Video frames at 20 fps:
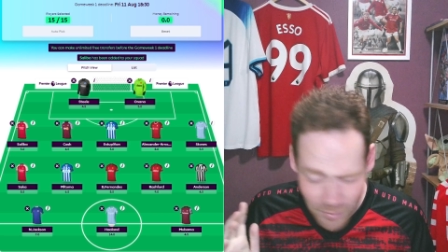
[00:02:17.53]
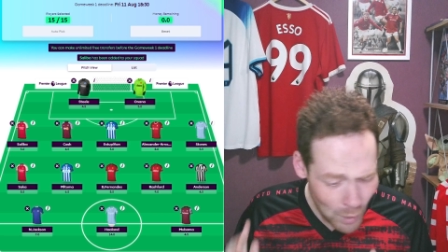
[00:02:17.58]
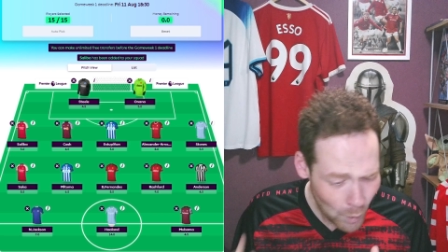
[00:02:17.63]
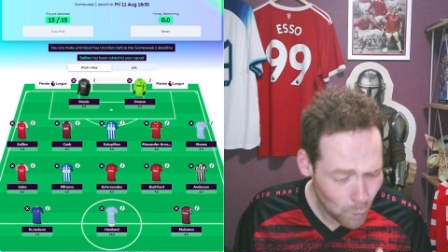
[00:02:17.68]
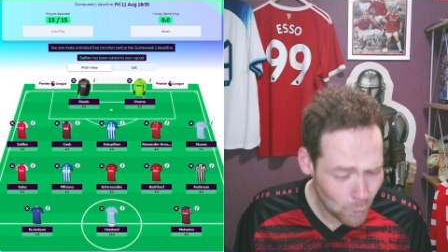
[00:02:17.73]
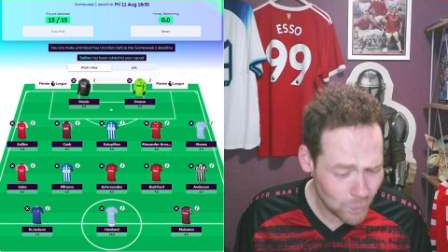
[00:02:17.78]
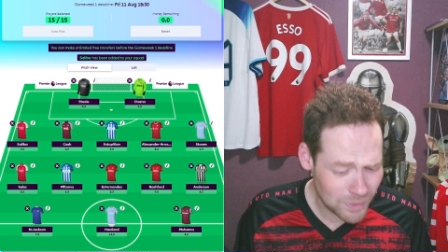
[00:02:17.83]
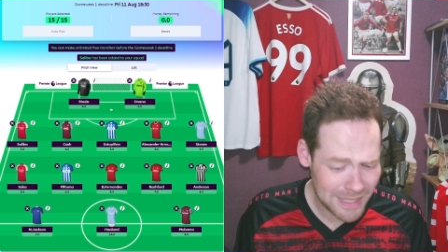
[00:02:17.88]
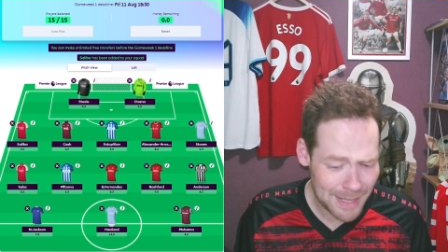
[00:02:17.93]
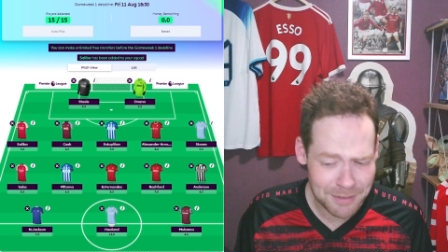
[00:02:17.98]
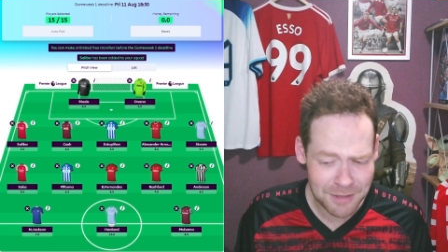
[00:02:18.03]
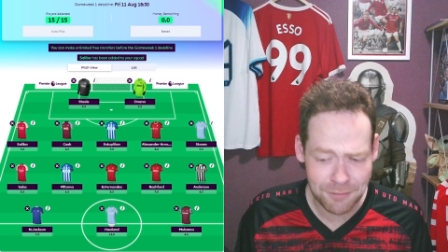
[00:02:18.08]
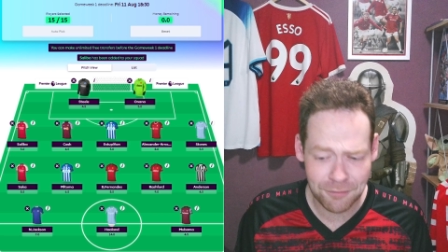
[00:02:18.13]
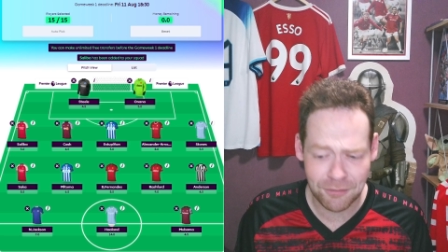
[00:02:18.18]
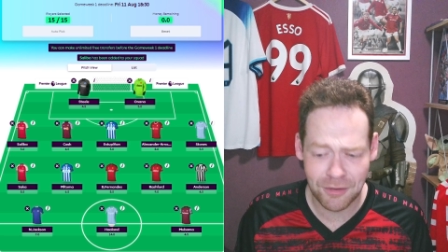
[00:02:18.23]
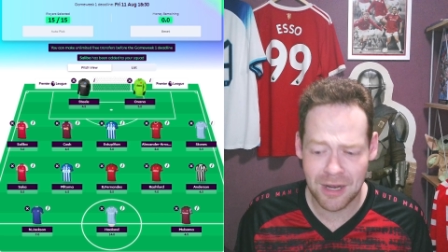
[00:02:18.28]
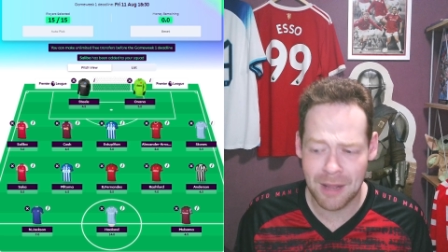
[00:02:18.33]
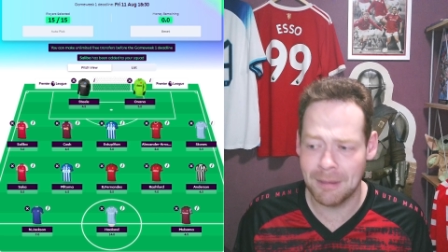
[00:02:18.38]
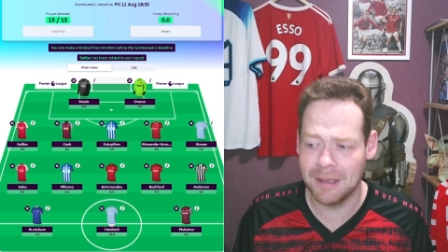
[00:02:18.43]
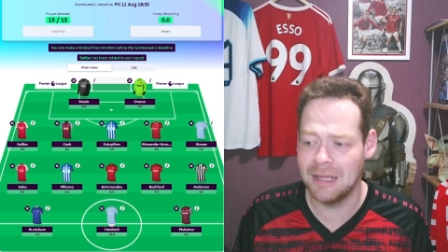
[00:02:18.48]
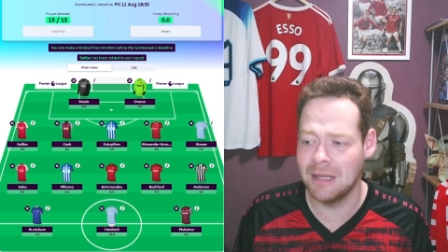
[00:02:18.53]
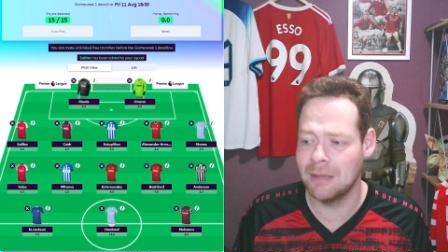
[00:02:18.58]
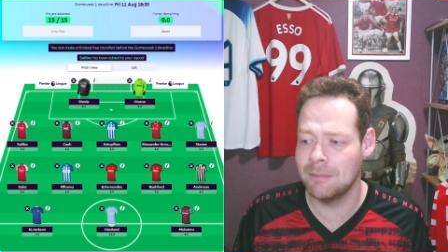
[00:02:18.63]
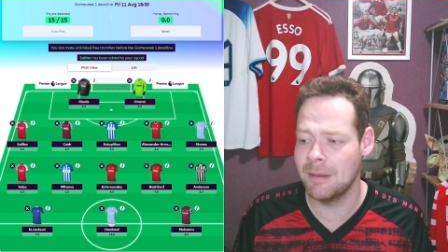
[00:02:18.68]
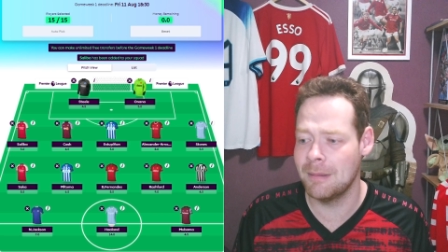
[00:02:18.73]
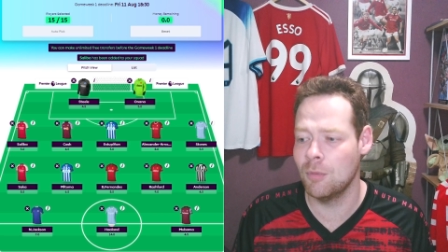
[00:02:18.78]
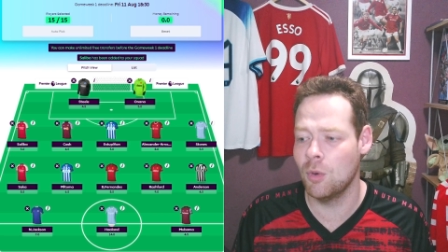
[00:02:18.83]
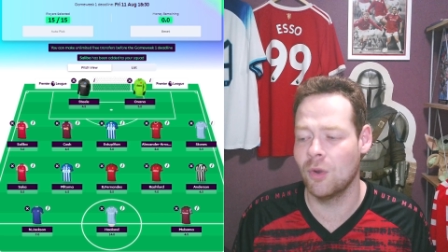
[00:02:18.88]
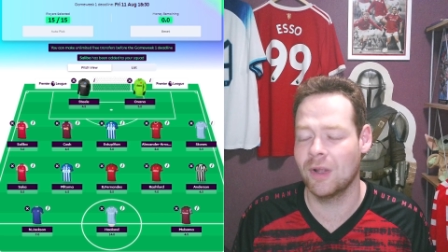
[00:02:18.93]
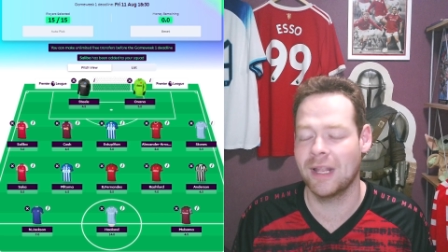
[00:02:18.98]
Was able to free up a little
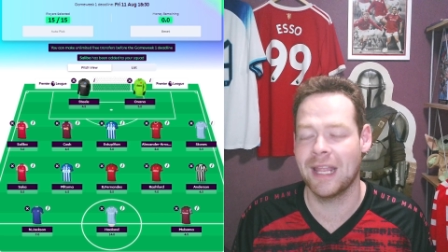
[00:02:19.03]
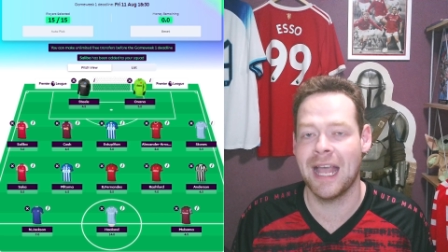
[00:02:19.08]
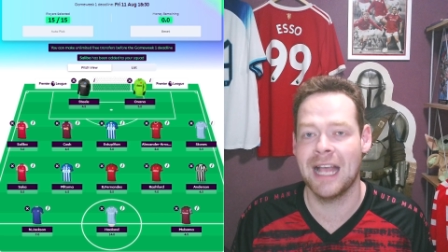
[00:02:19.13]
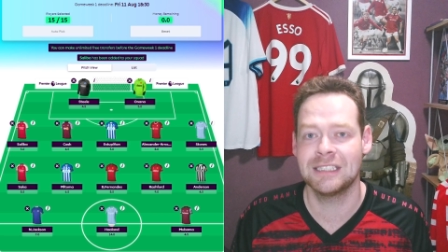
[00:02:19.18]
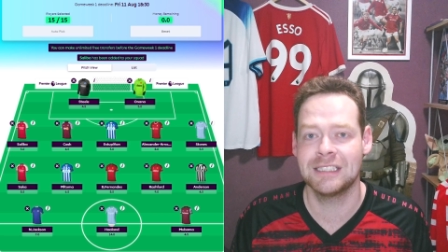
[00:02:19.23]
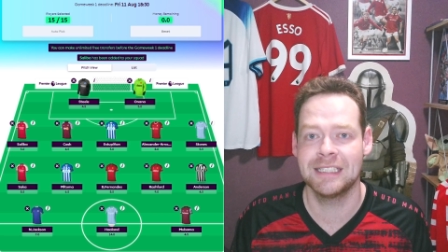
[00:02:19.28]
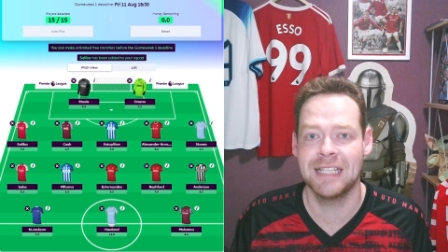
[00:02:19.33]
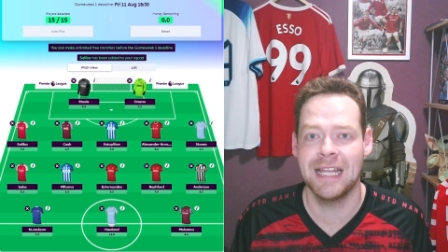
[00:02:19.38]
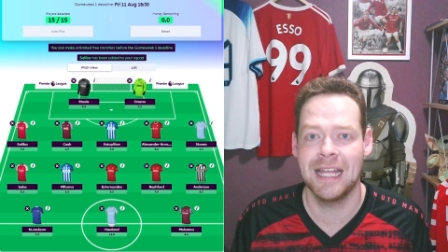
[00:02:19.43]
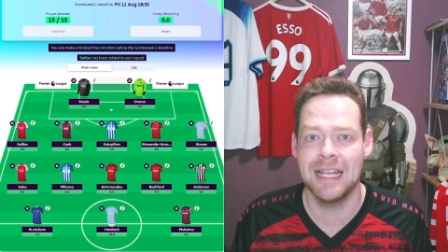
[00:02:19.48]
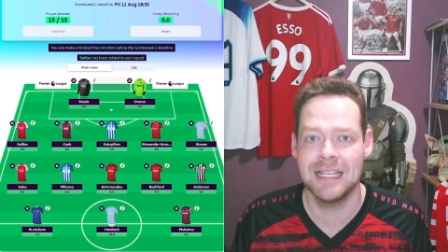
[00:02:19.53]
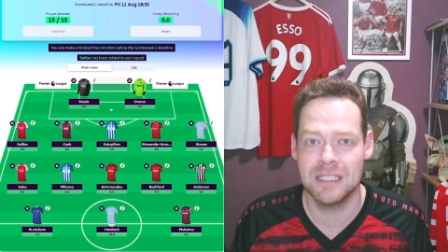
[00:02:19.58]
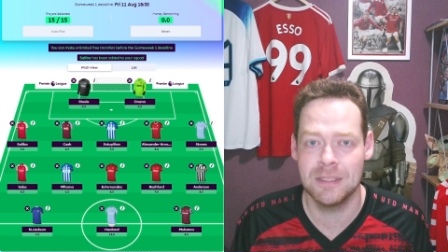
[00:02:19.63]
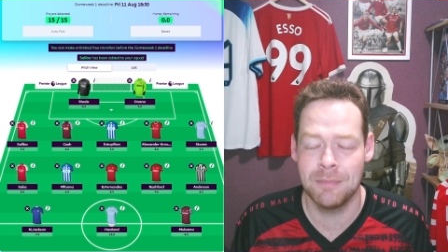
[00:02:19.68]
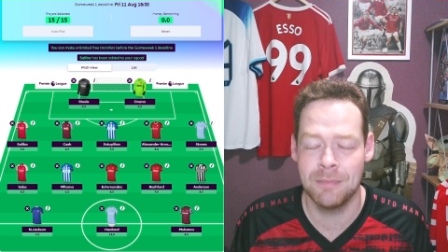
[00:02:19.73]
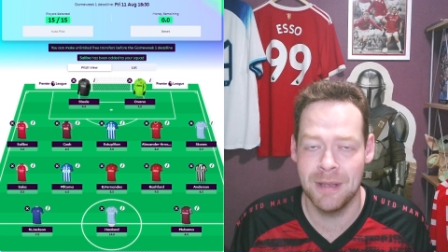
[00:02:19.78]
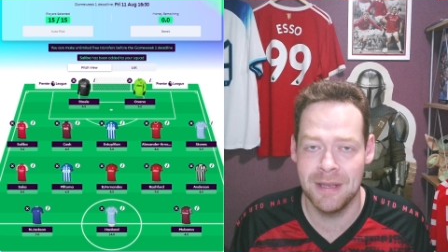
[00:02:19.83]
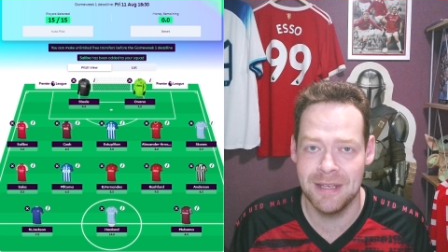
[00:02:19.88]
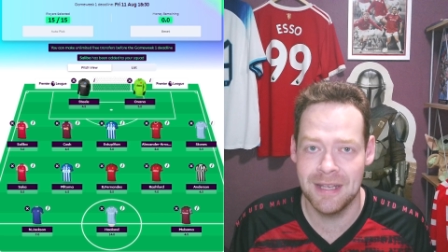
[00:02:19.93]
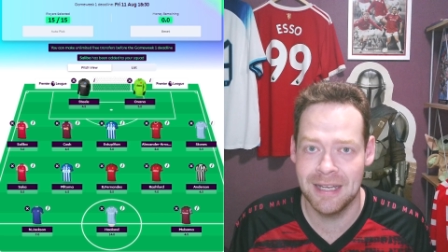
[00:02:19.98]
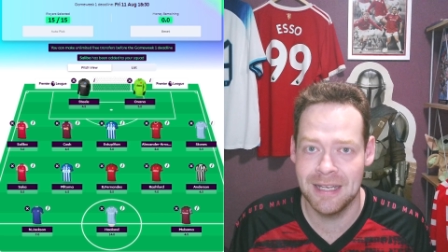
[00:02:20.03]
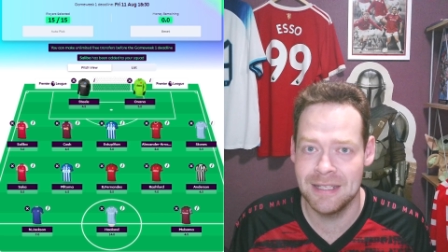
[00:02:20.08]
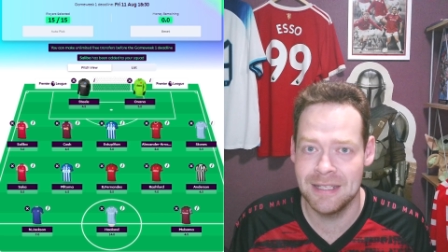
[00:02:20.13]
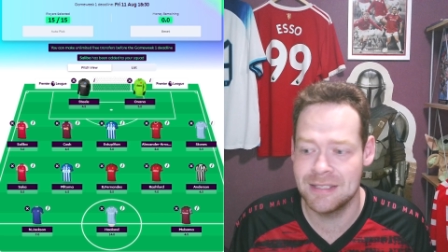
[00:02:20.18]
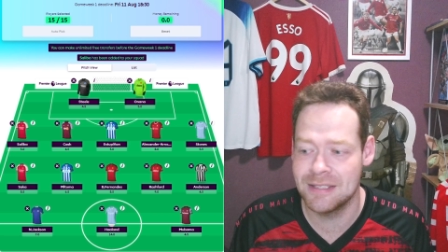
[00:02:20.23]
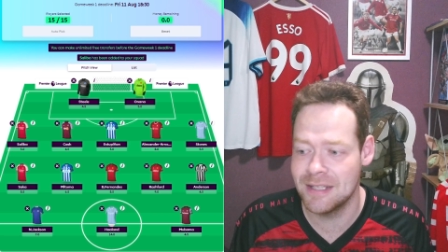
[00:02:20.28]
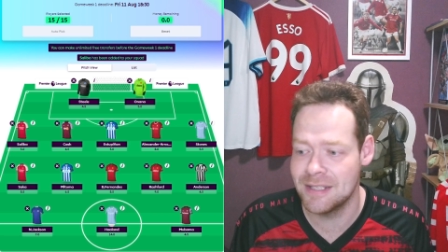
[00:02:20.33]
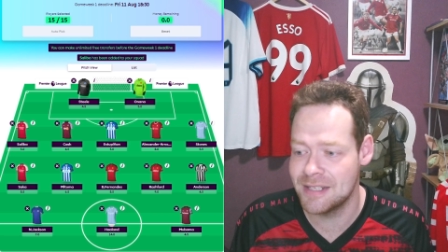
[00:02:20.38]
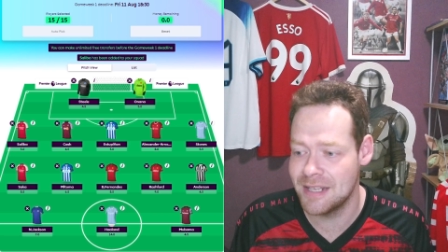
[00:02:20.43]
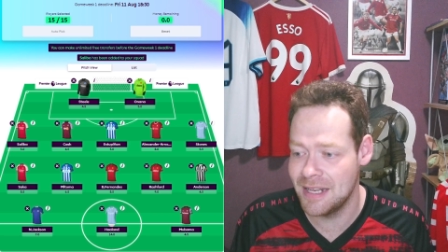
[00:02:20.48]
bit more cash to get Estepinian
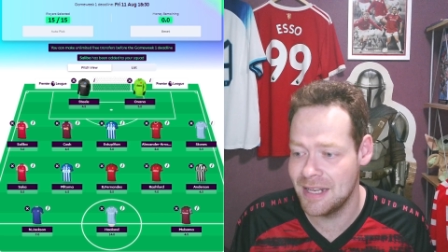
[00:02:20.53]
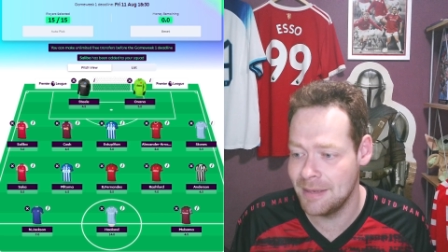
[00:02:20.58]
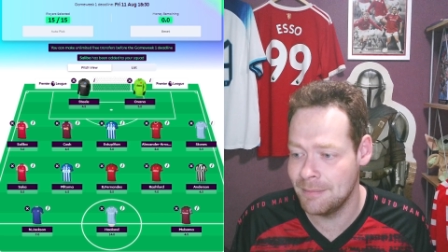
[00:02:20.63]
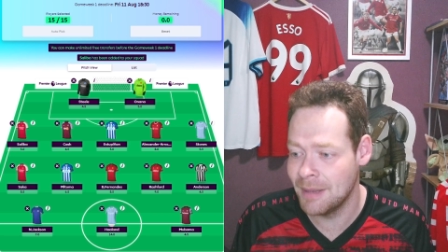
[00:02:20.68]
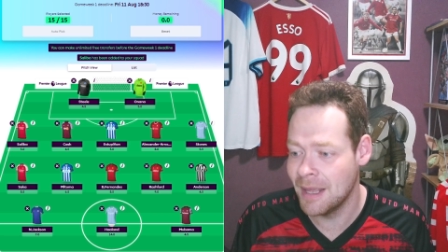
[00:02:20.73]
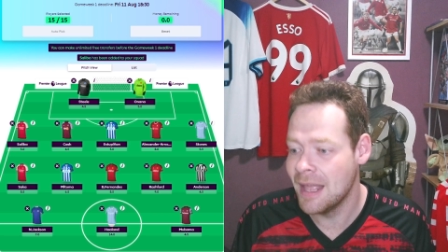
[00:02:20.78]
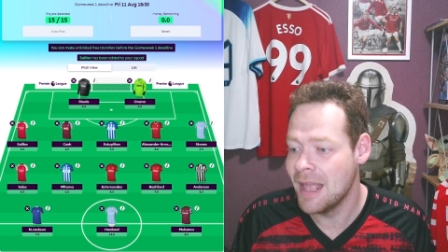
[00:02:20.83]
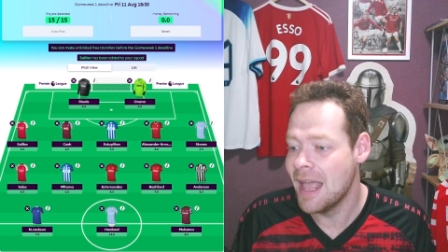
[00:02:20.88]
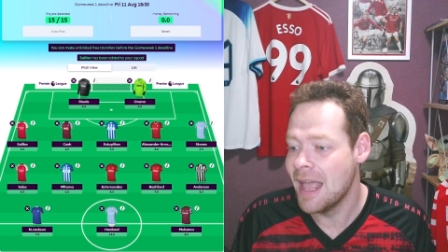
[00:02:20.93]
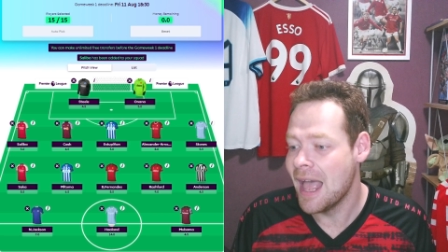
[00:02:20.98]
into the team.